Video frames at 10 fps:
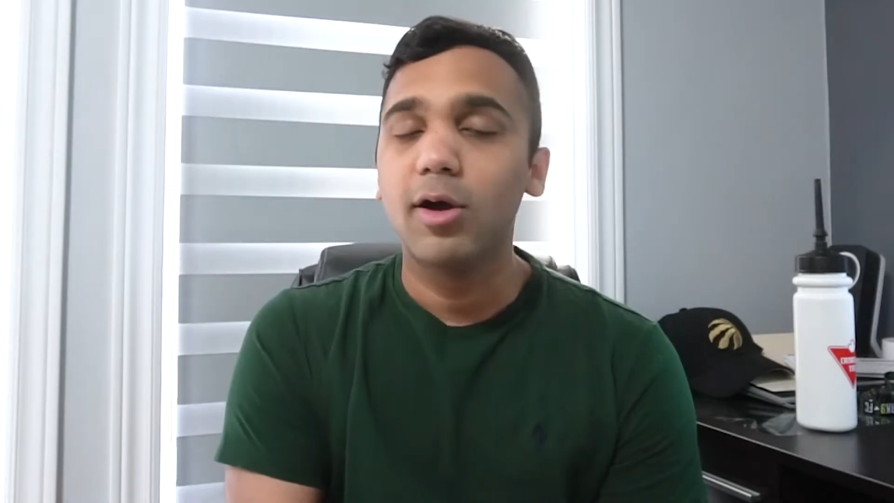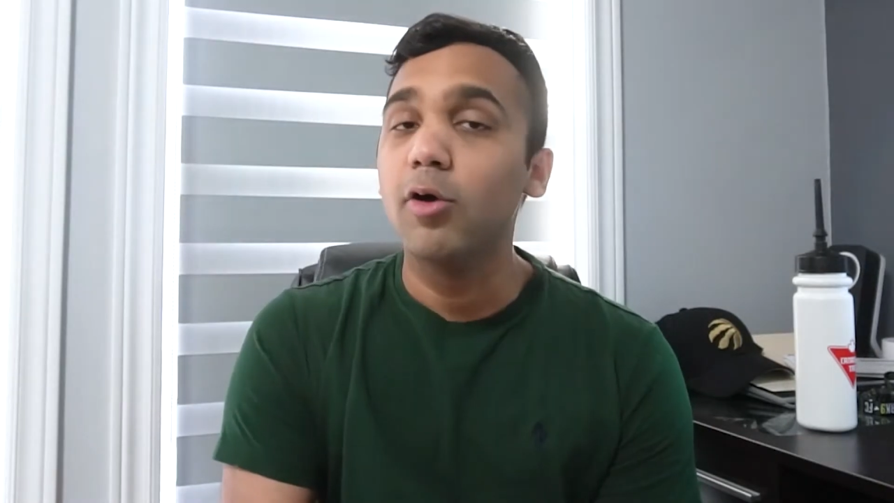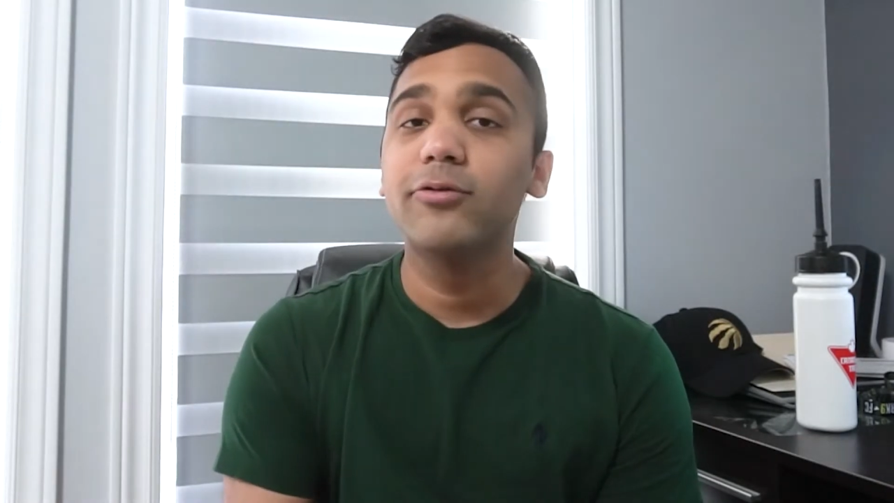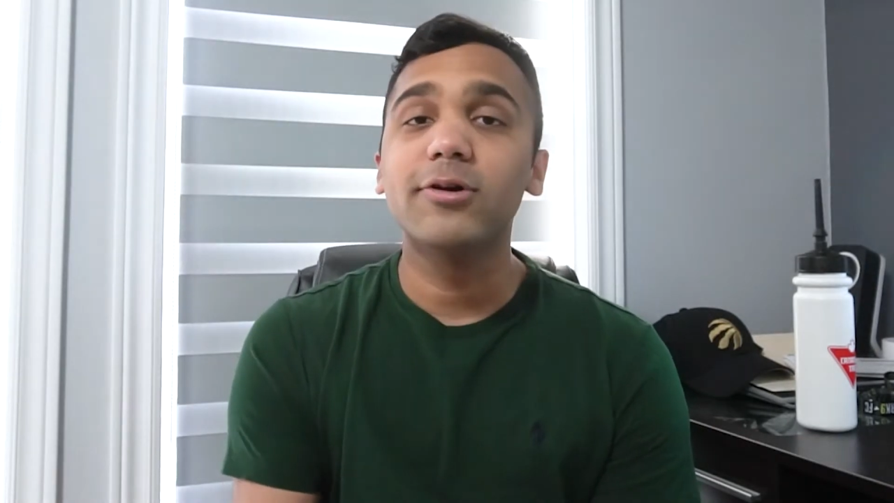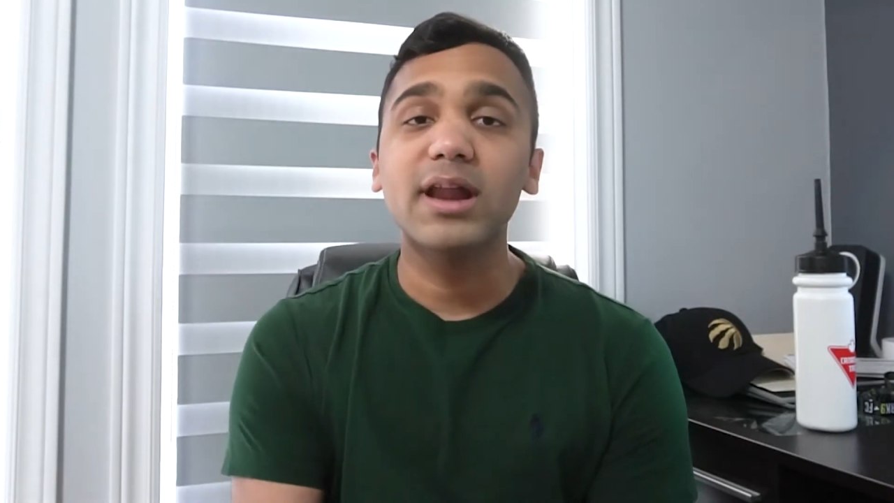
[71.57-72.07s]

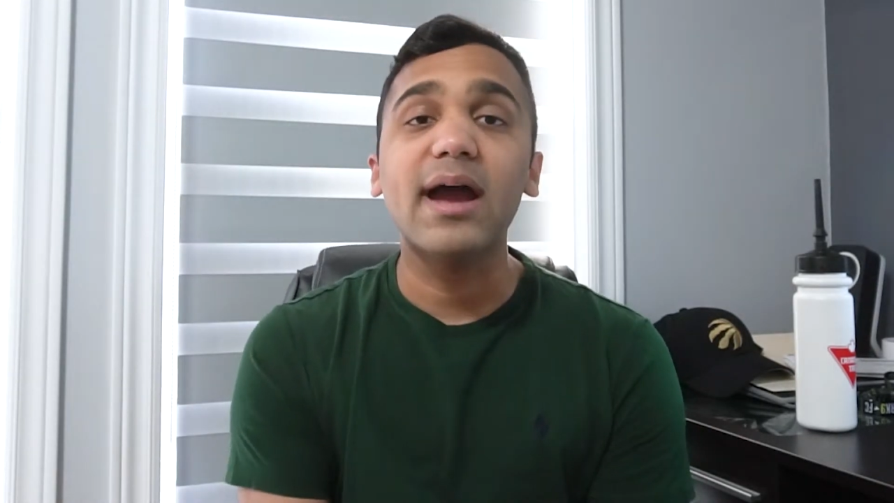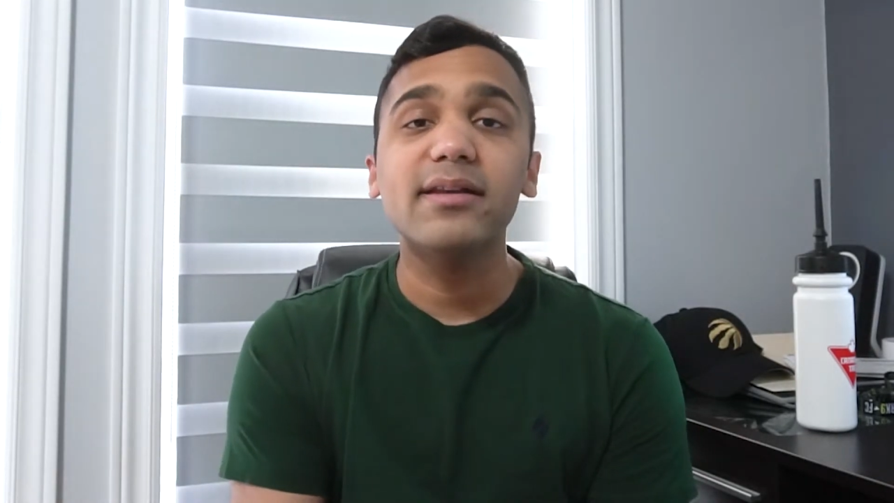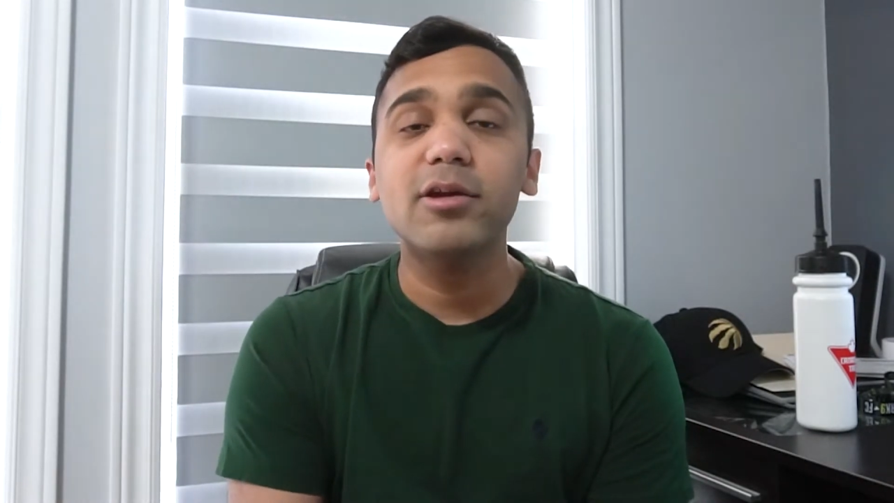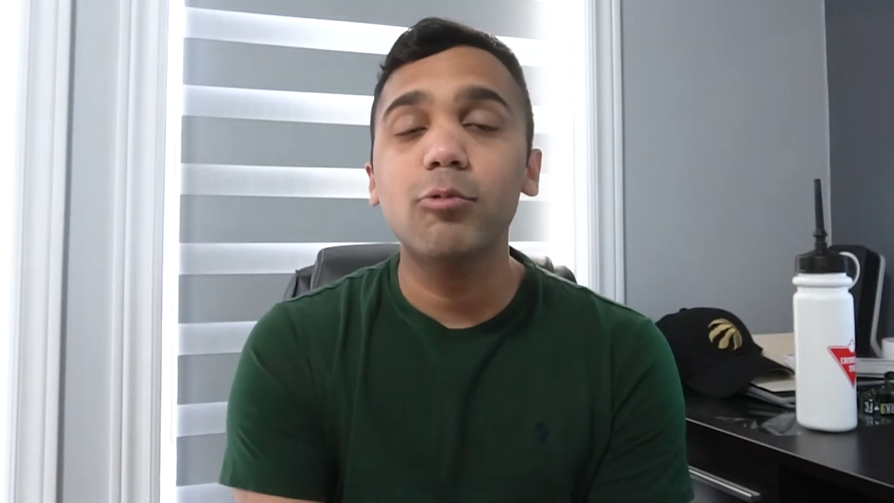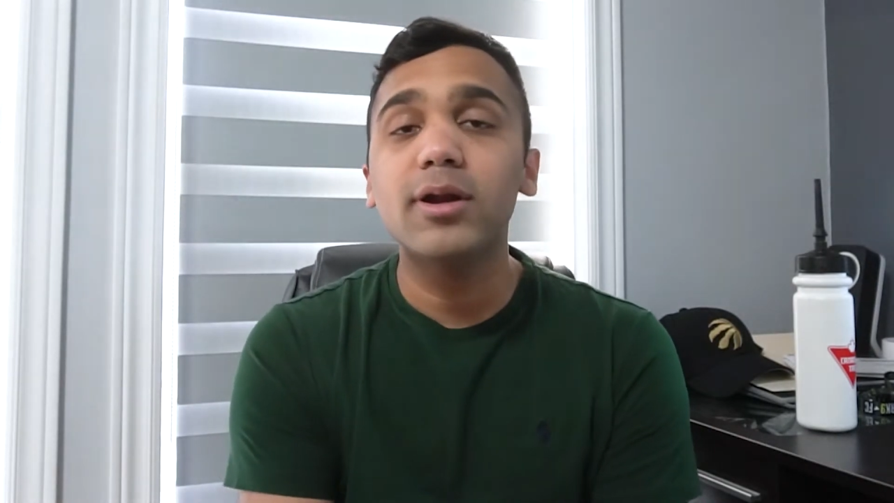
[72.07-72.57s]
Over
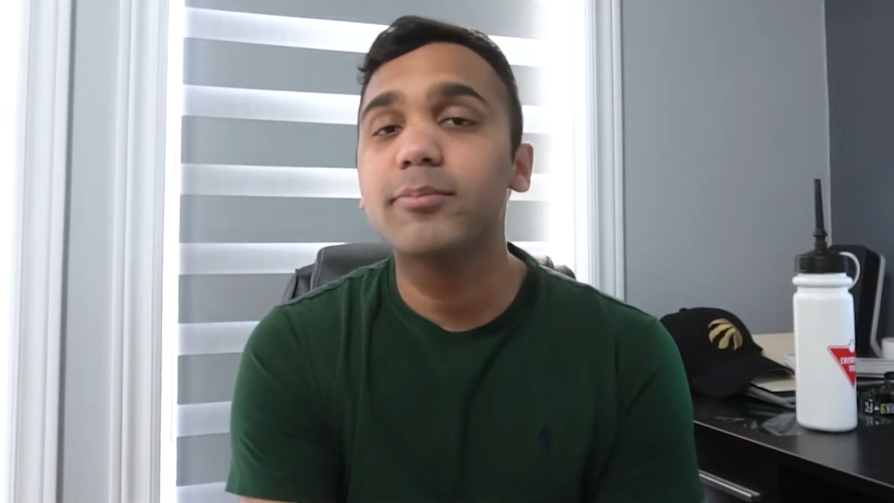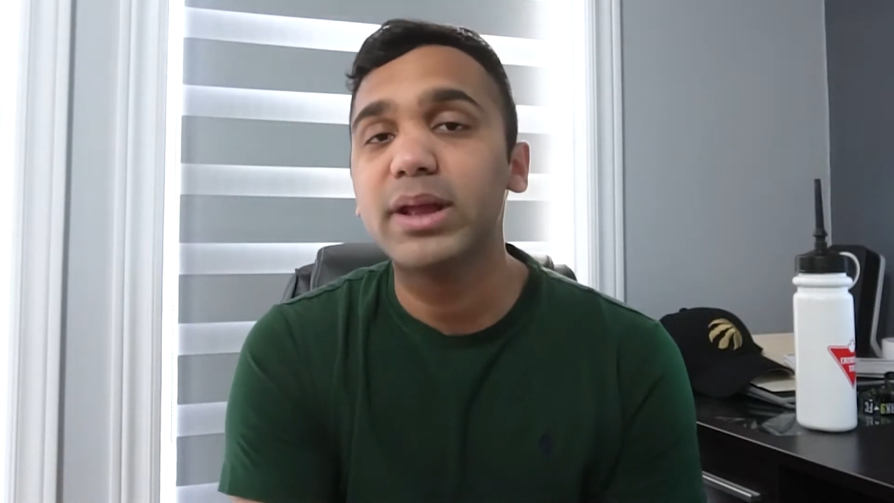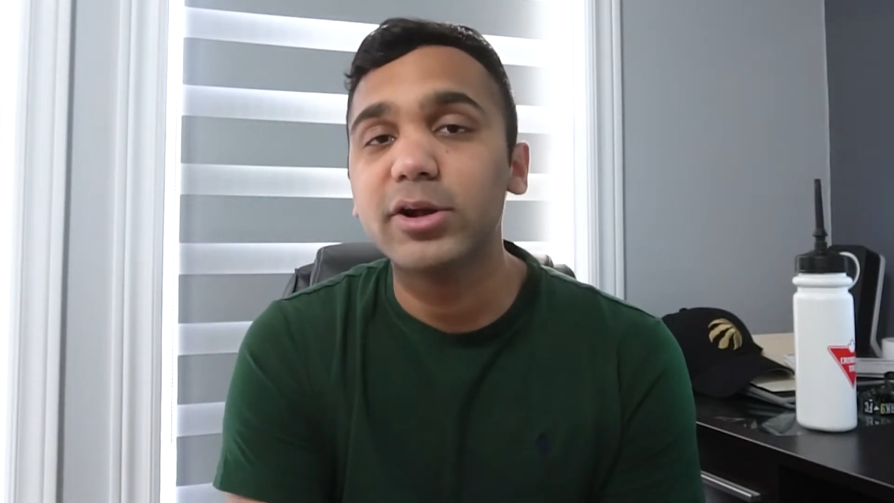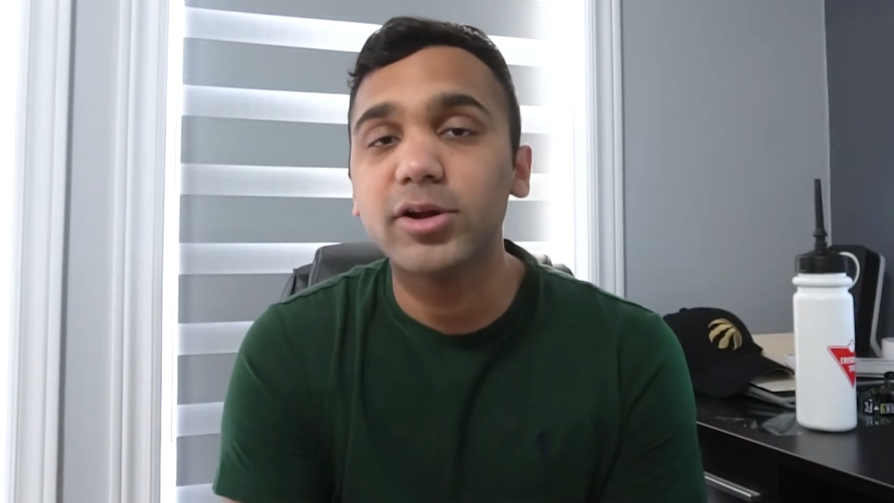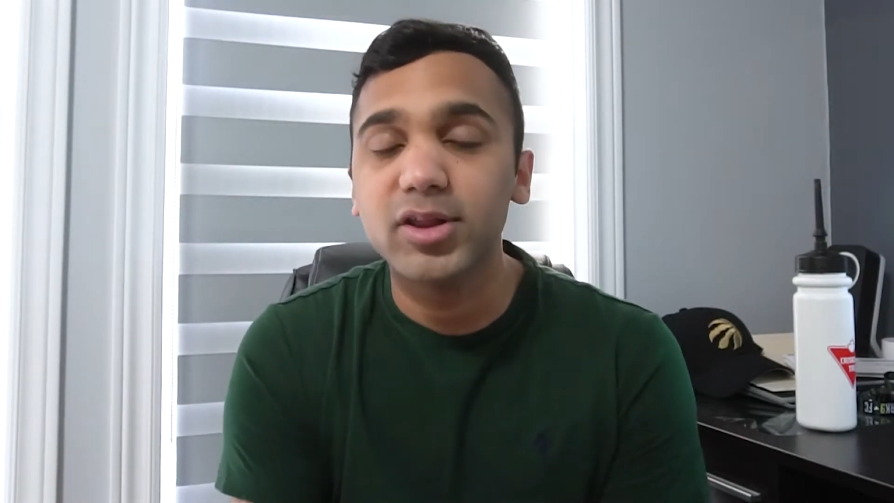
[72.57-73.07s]
91
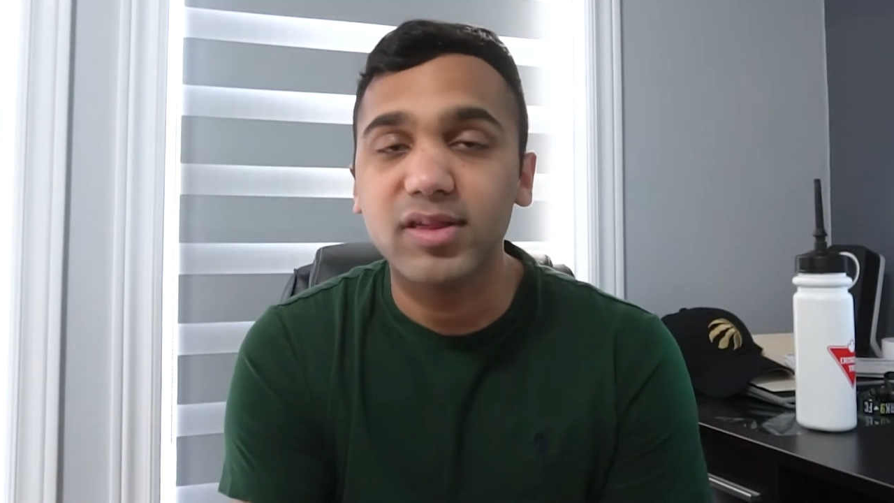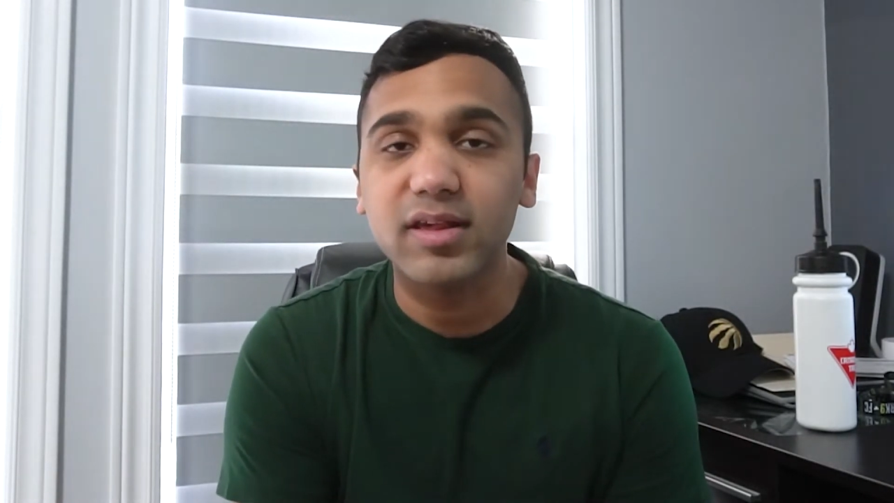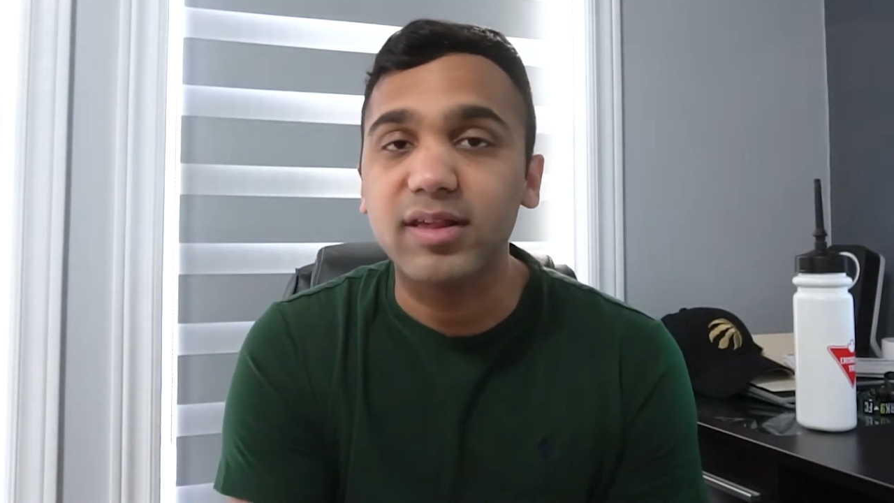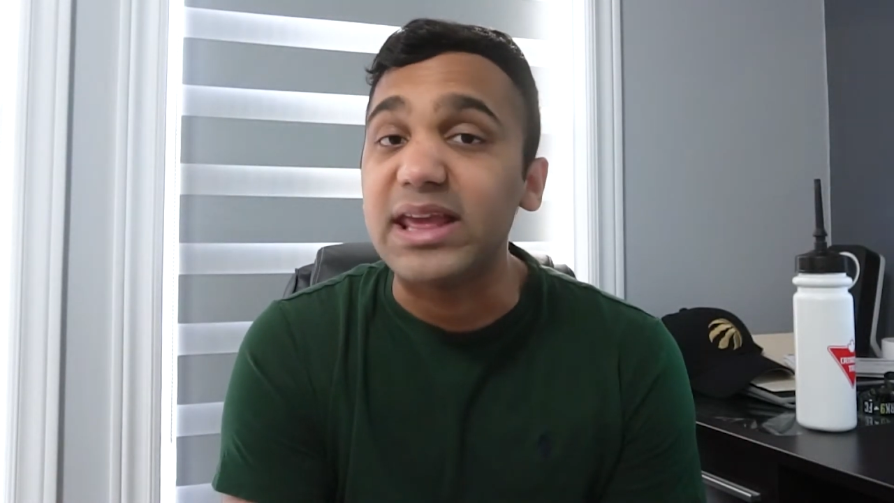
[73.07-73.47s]
appearances,